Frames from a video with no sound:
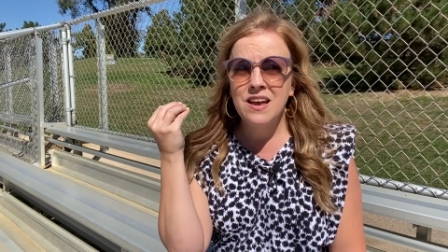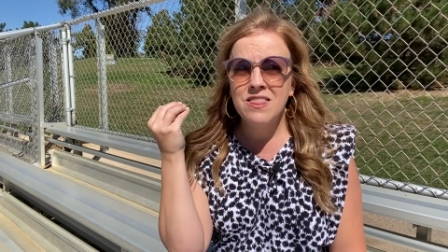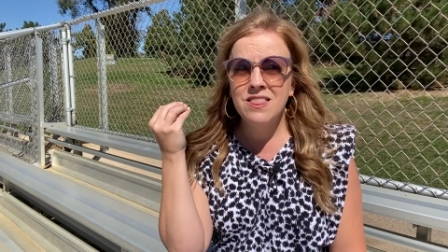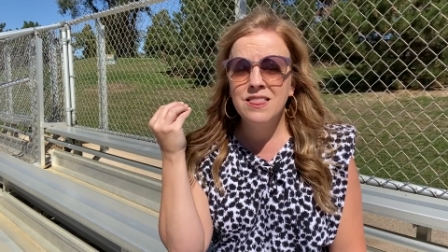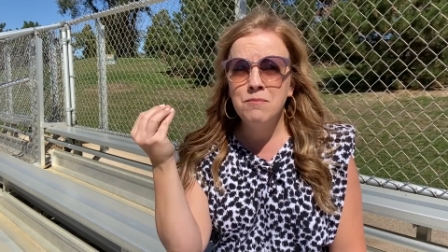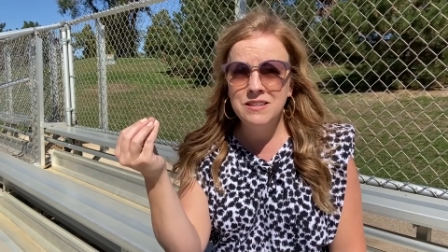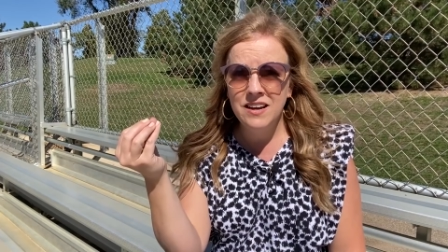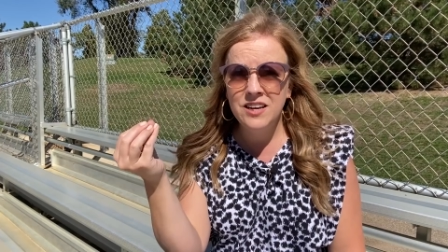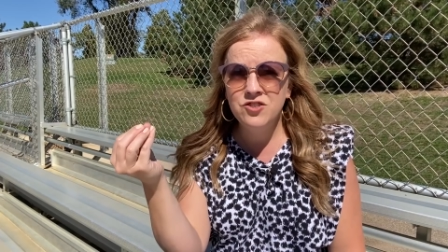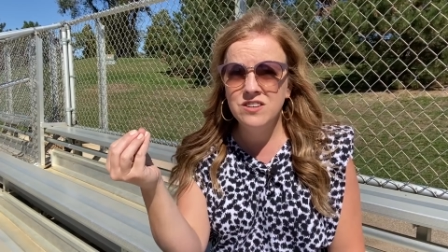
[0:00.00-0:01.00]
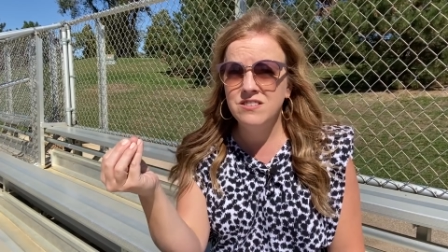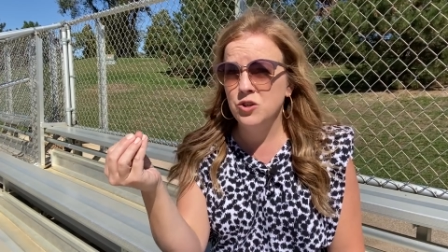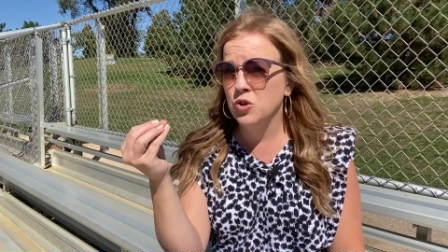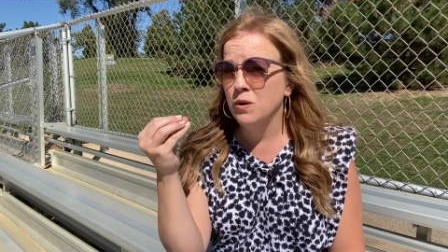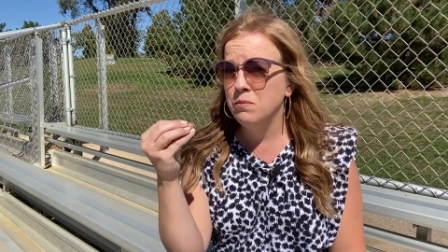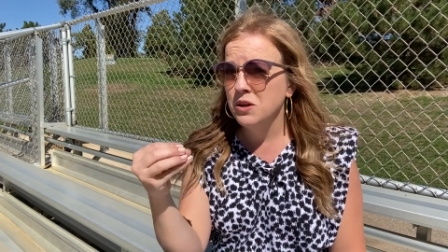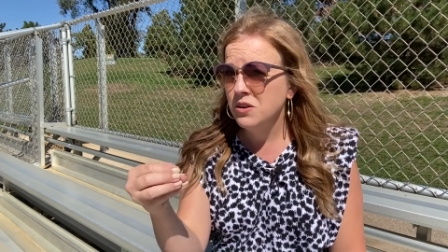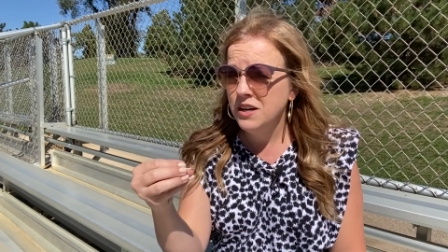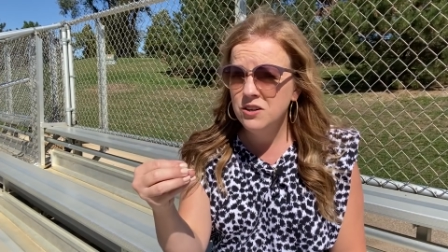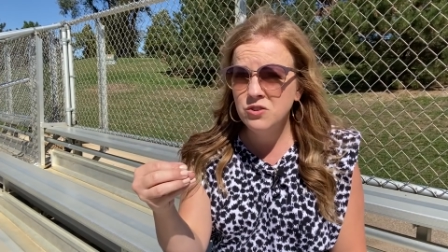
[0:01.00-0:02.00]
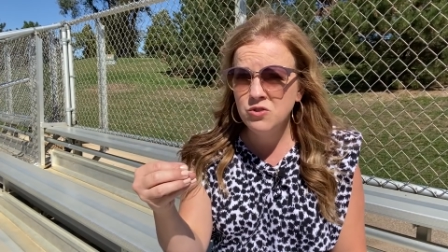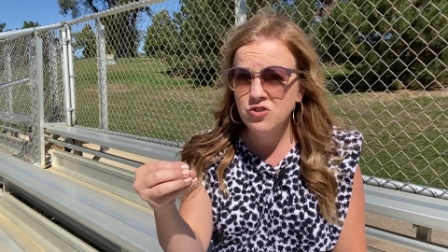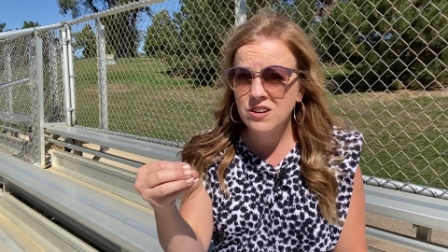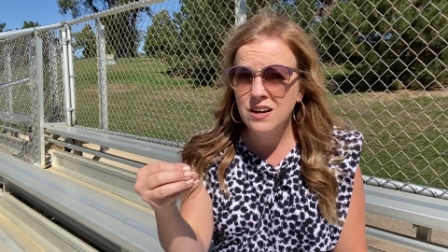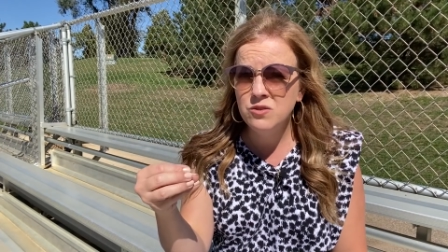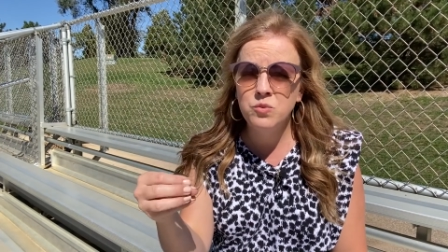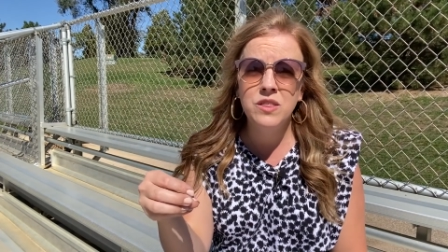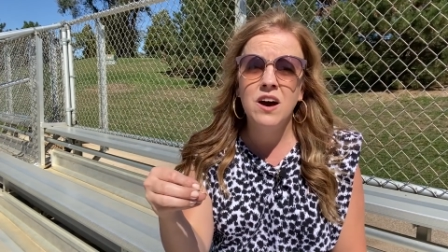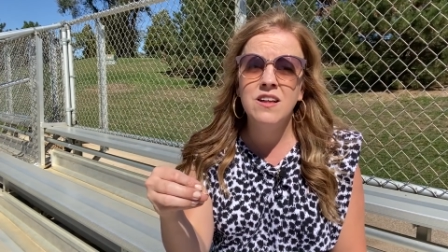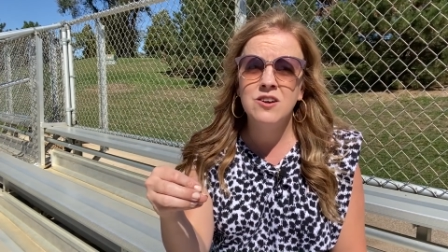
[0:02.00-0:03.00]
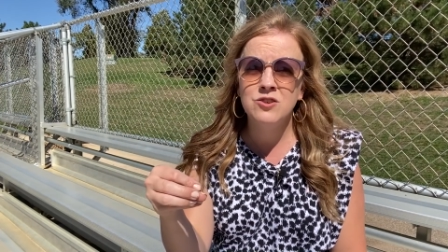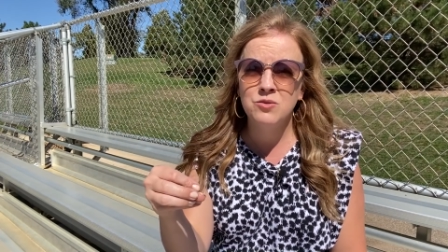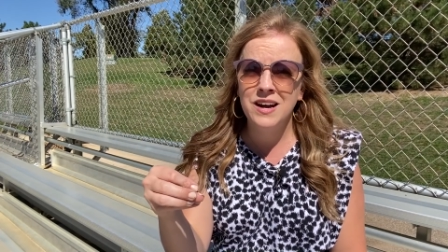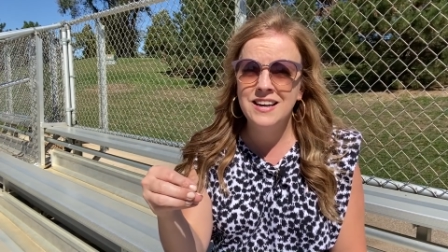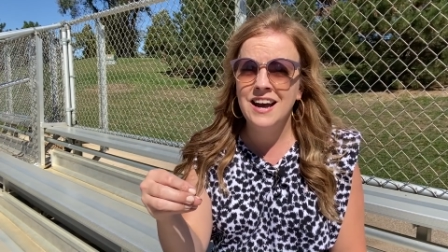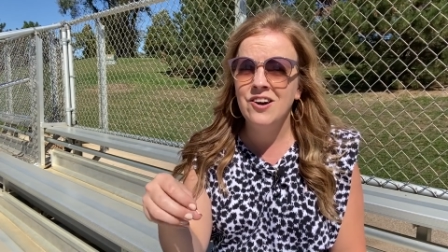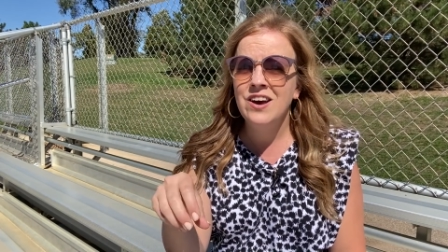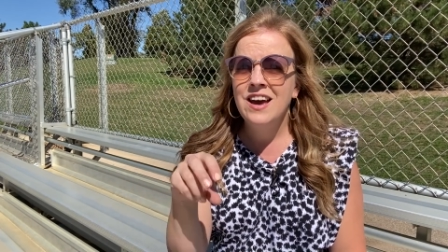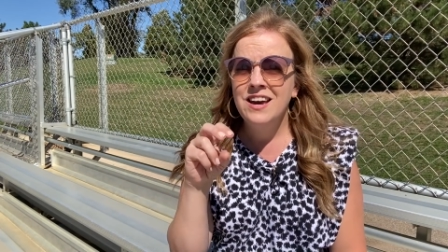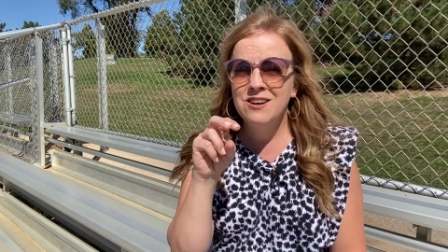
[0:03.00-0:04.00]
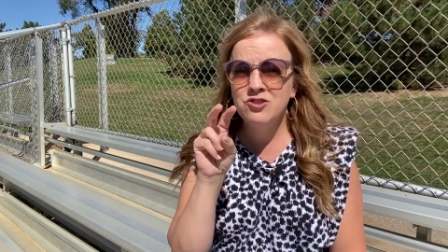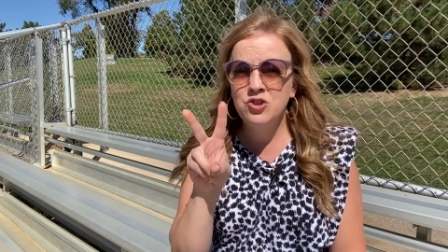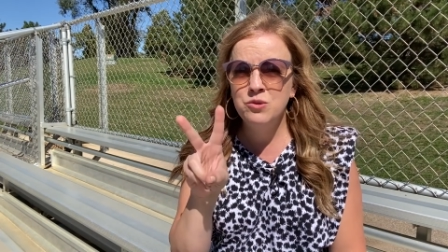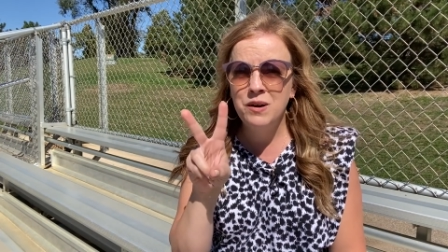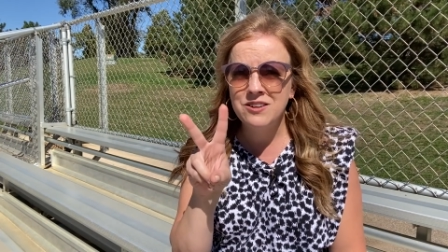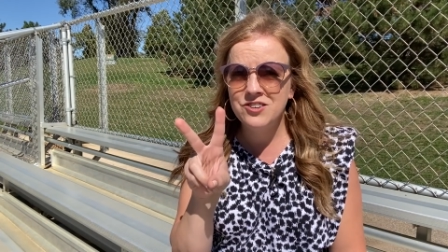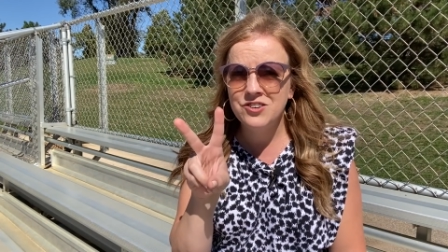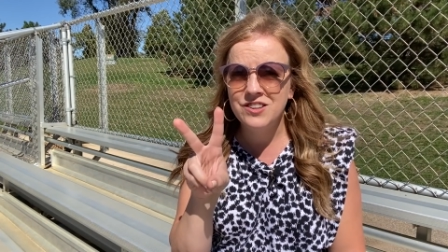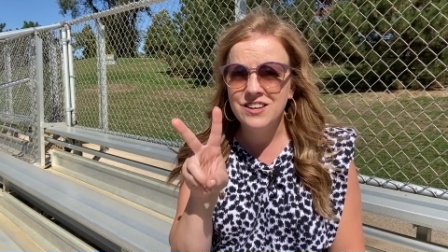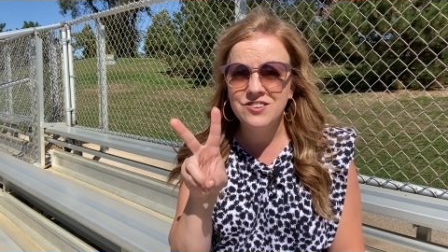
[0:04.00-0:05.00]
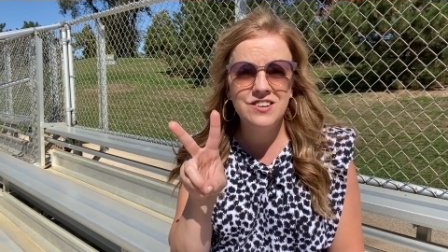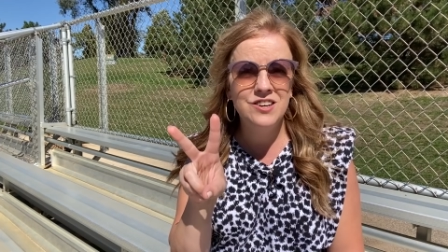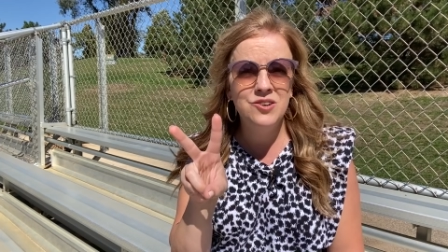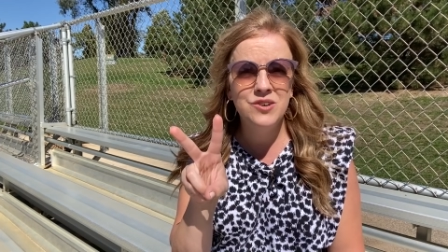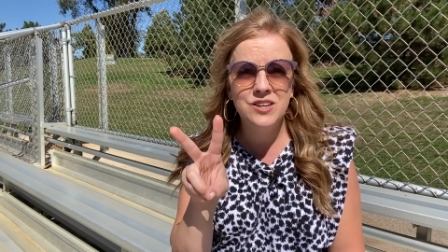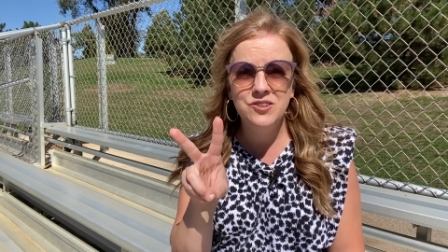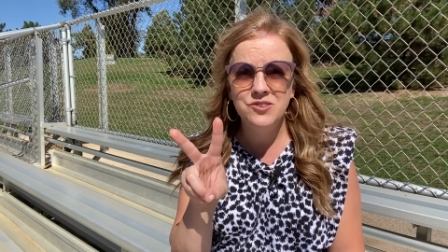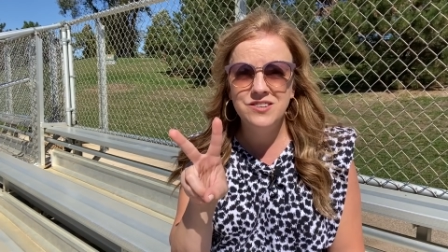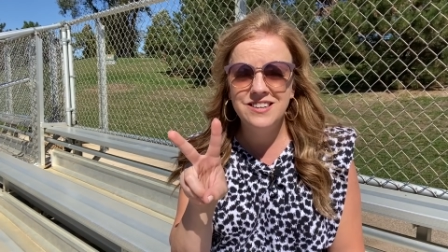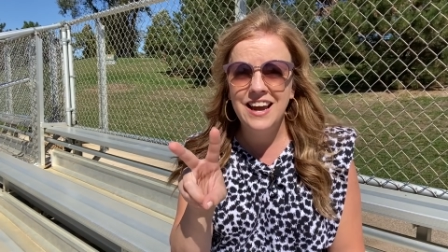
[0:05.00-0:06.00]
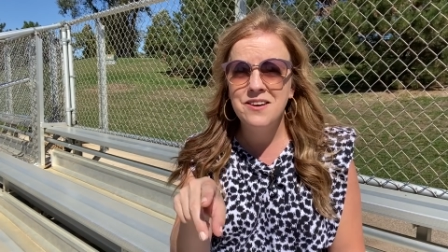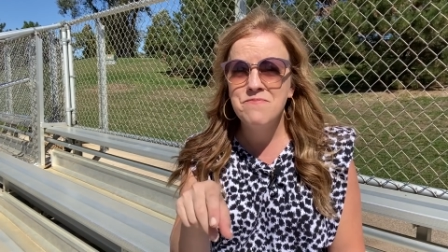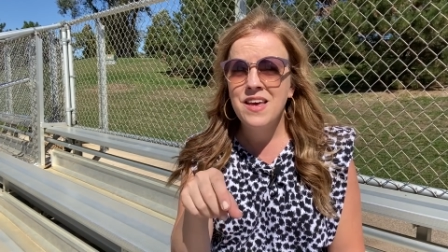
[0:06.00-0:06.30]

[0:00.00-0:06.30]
limitations in your ability to socialize with others right now, here's two practical things that you can do today